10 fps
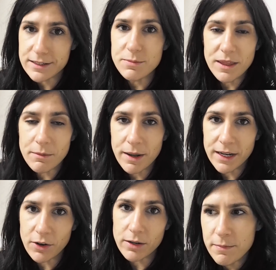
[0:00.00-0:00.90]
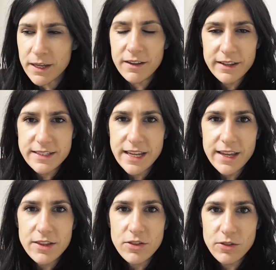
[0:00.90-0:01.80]
spend the money on it because
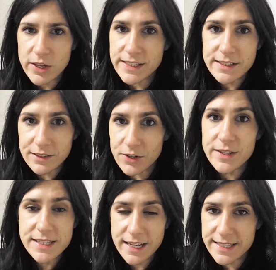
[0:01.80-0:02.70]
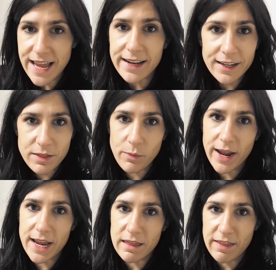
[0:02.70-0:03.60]
it just looks exactly the
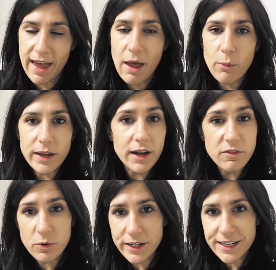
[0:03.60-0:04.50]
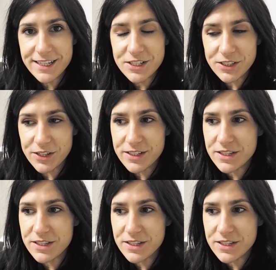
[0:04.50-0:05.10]
way that we kind of wanted it to look.